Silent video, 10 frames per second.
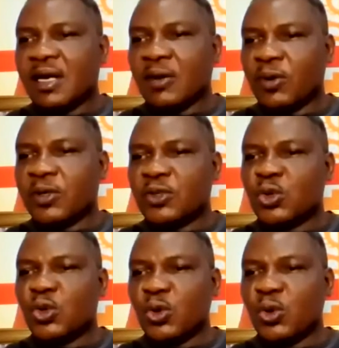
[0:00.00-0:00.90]
I want you
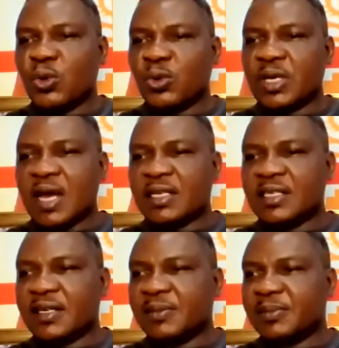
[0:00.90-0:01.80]
to know
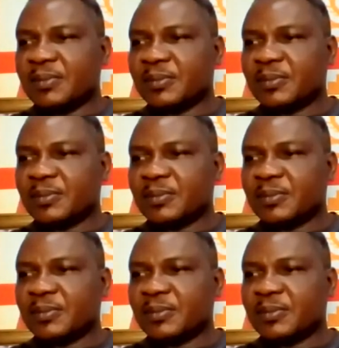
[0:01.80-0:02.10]
that um,